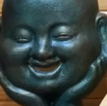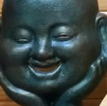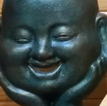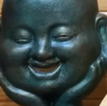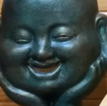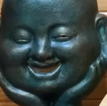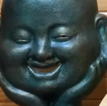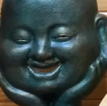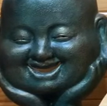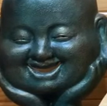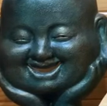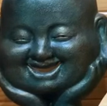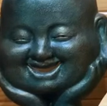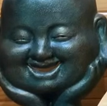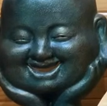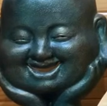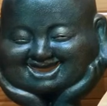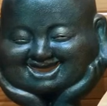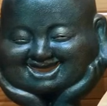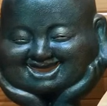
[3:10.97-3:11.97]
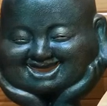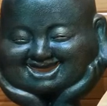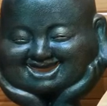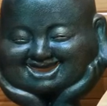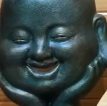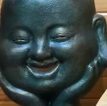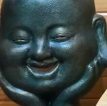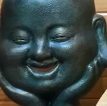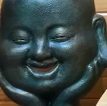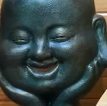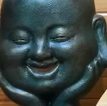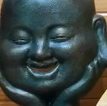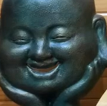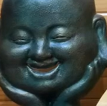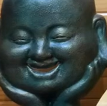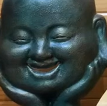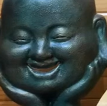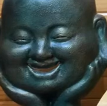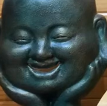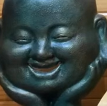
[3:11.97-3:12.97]

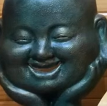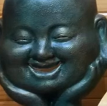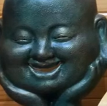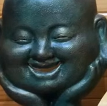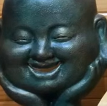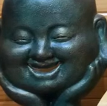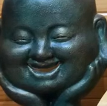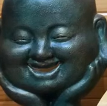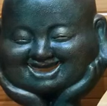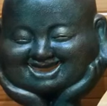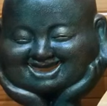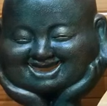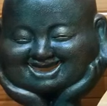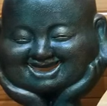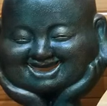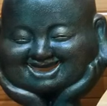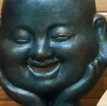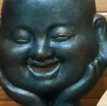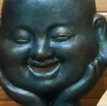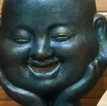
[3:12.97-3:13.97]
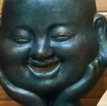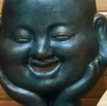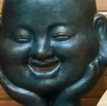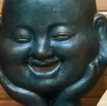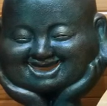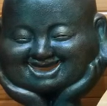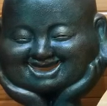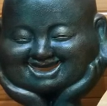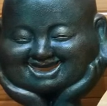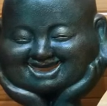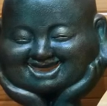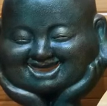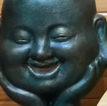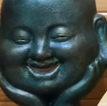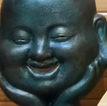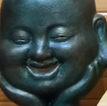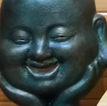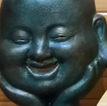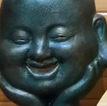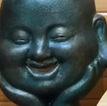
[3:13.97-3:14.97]

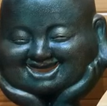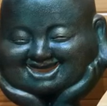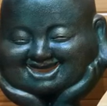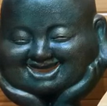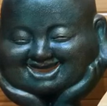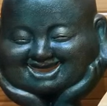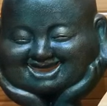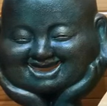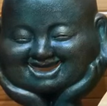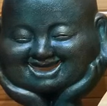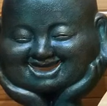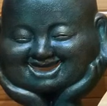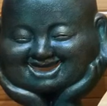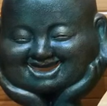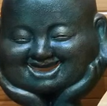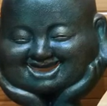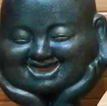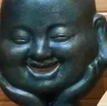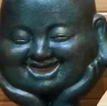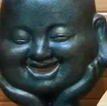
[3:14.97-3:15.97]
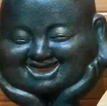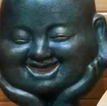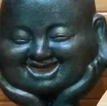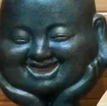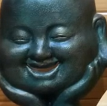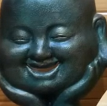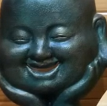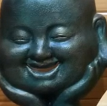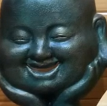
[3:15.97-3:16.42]
(not speaking)